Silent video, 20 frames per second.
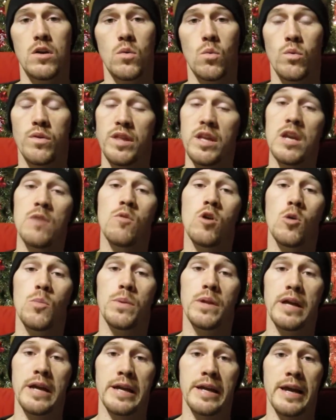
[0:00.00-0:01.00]
With any
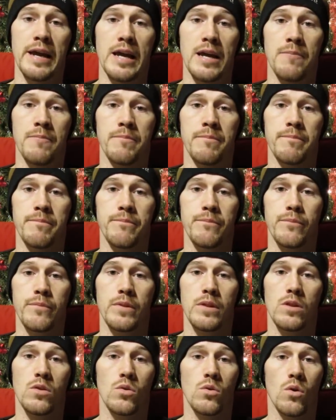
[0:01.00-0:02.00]
role-playing game
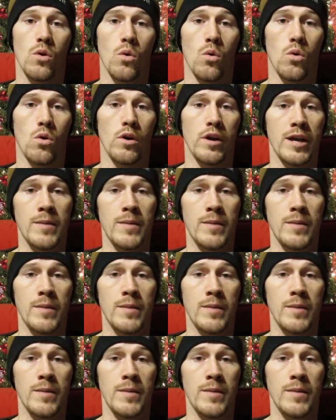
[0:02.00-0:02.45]
or